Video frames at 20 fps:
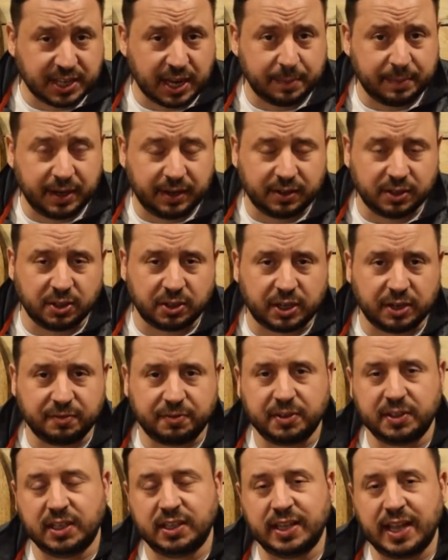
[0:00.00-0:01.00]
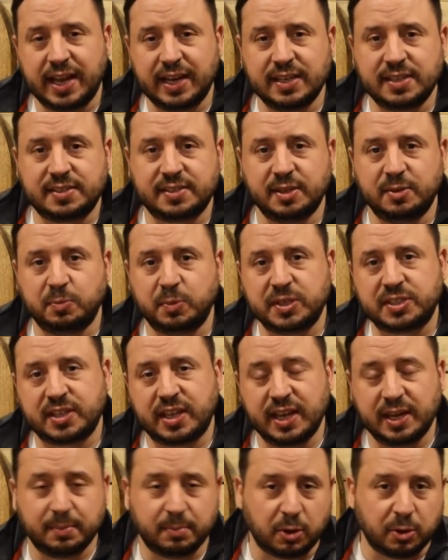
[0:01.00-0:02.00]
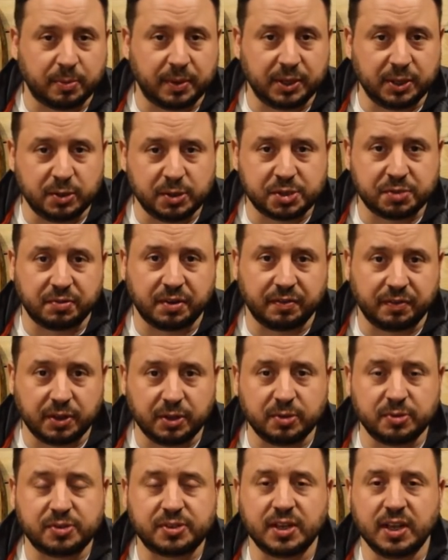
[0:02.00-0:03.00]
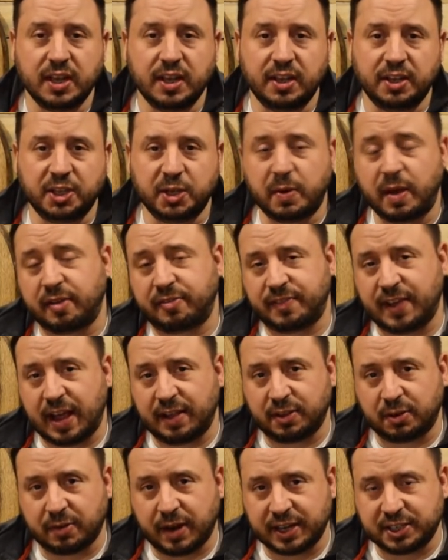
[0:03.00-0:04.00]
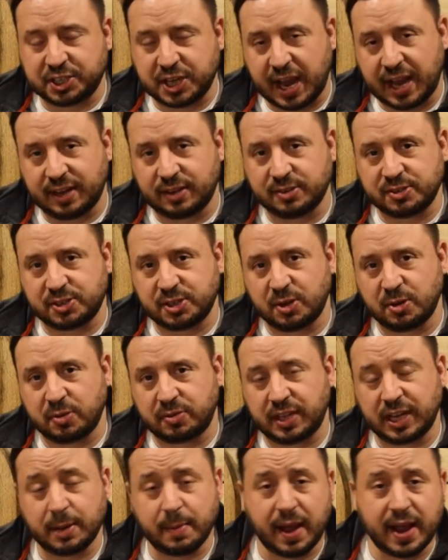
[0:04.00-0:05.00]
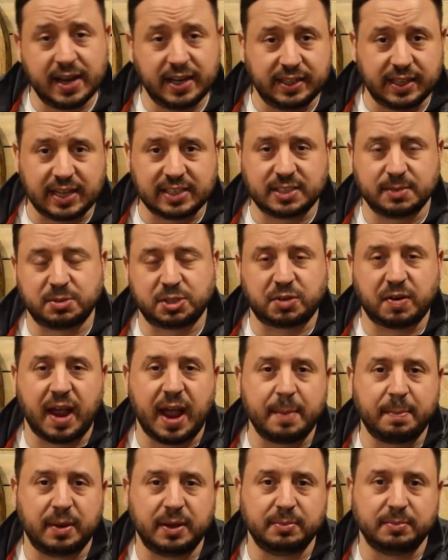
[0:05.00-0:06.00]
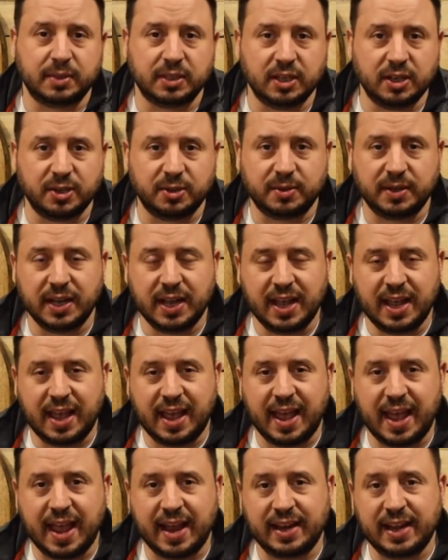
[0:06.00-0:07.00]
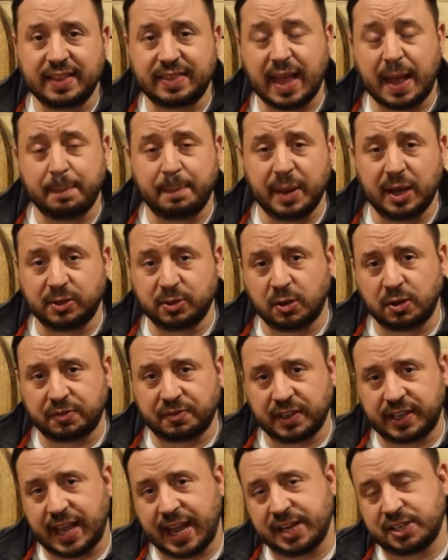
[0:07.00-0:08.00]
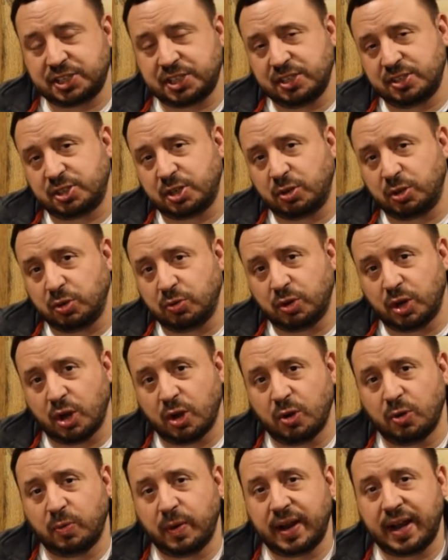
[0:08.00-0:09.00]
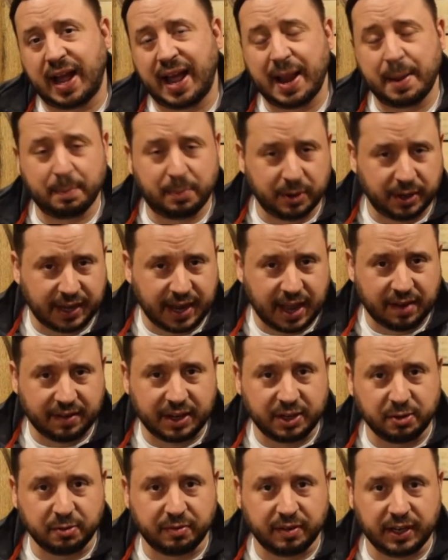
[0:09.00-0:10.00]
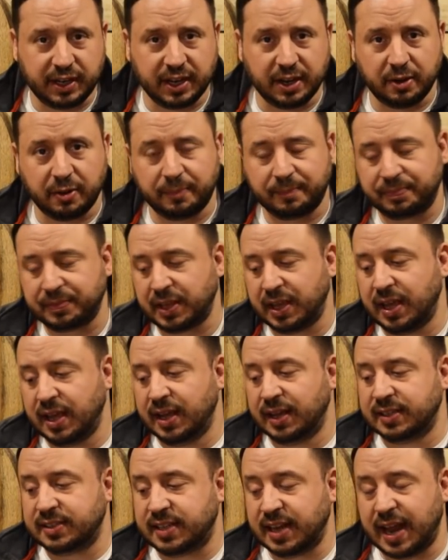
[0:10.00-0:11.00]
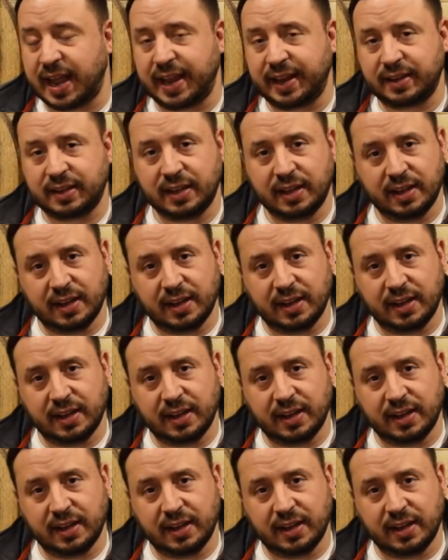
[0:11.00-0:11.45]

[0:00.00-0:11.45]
time here looking for the latest in whiskey and bourbon news and reviews, you have found the right channel, so think about hitting that subscribe button below and hit that bell notification so you know when I am putting out a new video. Today,